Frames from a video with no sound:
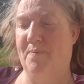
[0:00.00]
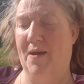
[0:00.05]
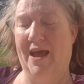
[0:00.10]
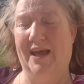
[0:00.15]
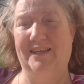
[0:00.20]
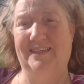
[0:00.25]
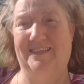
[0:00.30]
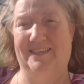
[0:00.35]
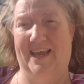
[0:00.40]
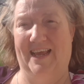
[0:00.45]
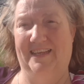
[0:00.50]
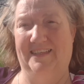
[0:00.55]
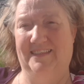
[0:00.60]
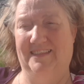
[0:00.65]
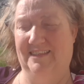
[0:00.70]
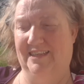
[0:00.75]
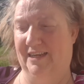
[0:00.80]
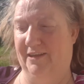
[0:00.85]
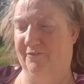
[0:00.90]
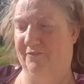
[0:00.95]
bad
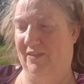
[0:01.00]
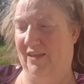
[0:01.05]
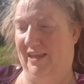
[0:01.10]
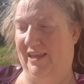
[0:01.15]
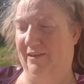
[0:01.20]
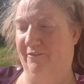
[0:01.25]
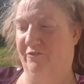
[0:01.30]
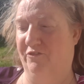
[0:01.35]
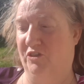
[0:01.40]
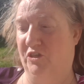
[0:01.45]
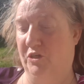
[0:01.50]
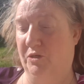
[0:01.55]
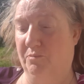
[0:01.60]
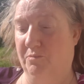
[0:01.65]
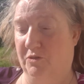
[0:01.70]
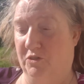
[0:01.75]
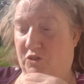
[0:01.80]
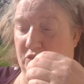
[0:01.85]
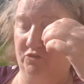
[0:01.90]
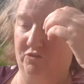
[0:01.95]
debts if they give too
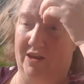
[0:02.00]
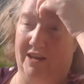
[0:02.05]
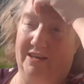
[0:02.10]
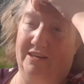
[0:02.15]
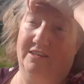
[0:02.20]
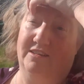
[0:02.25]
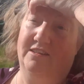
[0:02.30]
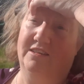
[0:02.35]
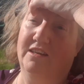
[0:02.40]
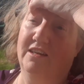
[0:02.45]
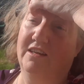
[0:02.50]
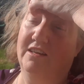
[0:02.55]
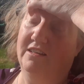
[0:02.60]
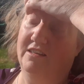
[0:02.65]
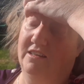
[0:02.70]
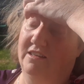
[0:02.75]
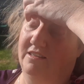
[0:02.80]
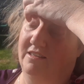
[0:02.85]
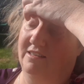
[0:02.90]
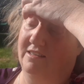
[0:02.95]
much credit
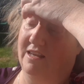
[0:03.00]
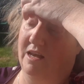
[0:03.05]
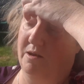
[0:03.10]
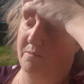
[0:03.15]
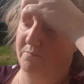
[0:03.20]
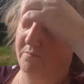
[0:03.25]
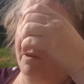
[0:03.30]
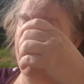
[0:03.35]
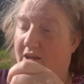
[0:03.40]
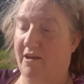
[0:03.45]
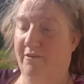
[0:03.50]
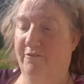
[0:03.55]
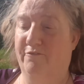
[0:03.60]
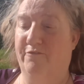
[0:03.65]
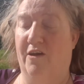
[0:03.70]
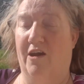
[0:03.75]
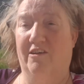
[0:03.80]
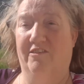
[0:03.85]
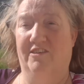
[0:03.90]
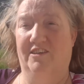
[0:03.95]
to some
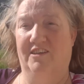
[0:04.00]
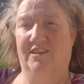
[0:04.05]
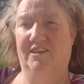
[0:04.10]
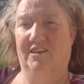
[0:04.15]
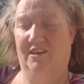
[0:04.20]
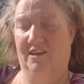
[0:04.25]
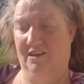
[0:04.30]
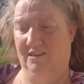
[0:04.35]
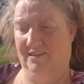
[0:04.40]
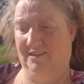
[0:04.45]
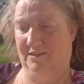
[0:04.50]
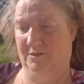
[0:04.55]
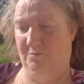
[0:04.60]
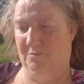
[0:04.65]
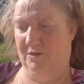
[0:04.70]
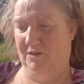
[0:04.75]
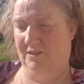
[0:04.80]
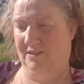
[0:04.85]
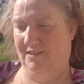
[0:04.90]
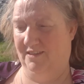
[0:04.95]
foreign
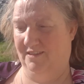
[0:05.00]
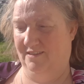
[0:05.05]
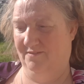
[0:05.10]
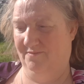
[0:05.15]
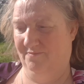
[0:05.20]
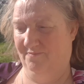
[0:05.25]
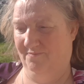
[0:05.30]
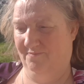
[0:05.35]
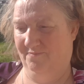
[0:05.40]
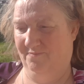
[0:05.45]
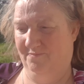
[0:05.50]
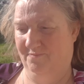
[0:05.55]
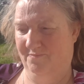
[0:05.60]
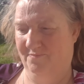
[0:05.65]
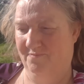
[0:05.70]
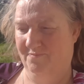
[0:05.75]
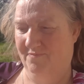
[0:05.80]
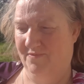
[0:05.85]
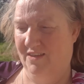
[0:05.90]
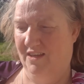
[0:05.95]
customers.
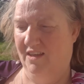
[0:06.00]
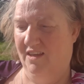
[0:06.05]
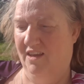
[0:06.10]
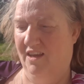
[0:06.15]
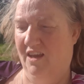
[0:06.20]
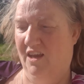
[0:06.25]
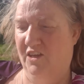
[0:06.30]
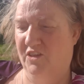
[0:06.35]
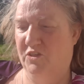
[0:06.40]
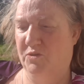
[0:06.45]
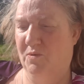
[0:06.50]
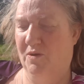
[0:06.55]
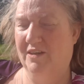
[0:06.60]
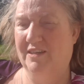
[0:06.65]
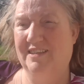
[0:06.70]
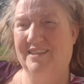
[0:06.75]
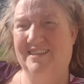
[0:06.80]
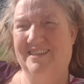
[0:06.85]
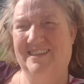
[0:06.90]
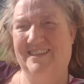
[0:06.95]
So what
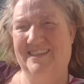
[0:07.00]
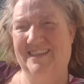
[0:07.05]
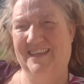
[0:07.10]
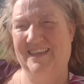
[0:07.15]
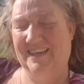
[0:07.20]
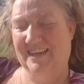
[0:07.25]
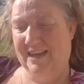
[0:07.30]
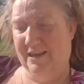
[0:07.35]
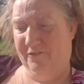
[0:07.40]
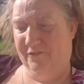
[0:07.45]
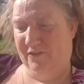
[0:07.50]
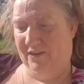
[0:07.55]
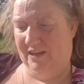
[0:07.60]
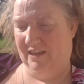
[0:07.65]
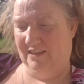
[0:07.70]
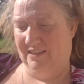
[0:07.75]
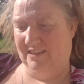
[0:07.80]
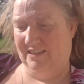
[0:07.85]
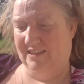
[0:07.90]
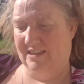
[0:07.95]
is the
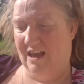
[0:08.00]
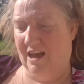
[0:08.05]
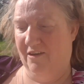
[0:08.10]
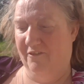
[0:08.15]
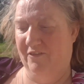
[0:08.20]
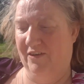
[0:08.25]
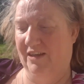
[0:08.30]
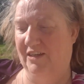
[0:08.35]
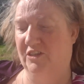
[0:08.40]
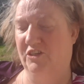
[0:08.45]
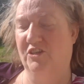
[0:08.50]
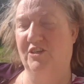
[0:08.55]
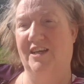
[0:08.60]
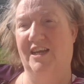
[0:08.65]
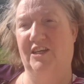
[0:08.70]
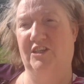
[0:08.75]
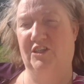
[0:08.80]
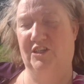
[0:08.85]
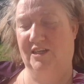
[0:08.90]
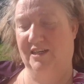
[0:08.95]
significance of
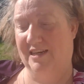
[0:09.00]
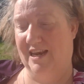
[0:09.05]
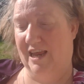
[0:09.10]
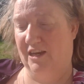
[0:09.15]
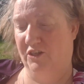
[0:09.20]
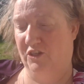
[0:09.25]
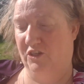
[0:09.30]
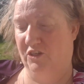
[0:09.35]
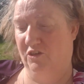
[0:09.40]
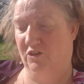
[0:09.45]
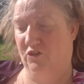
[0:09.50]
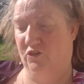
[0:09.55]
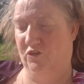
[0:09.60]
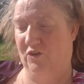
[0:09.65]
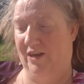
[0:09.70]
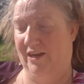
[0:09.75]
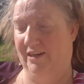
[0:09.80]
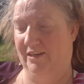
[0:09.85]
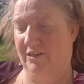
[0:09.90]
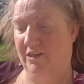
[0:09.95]
international
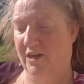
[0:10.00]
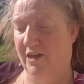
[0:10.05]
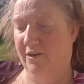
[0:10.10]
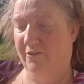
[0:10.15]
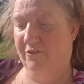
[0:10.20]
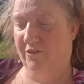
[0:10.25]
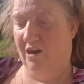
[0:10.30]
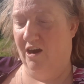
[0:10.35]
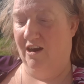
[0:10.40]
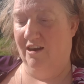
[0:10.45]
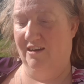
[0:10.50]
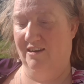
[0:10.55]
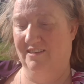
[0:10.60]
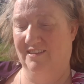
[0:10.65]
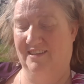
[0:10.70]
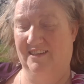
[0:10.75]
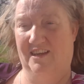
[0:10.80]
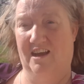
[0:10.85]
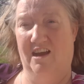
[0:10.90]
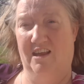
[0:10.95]
trade for
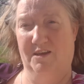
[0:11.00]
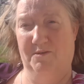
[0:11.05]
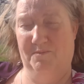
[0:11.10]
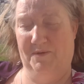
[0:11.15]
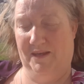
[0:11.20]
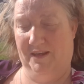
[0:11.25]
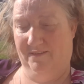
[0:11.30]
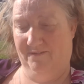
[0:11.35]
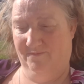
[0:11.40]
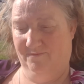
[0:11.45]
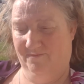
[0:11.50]
Ireland's economy?